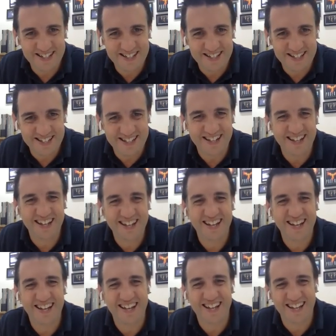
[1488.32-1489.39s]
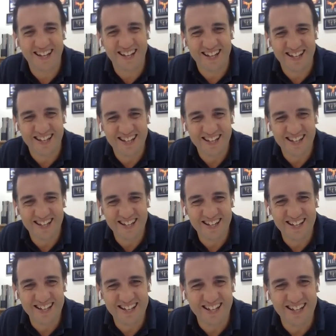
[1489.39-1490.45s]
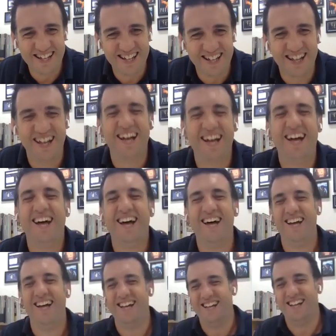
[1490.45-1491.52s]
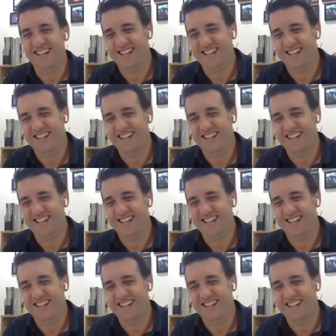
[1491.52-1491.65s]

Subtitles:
No words are spoken by the person on screen.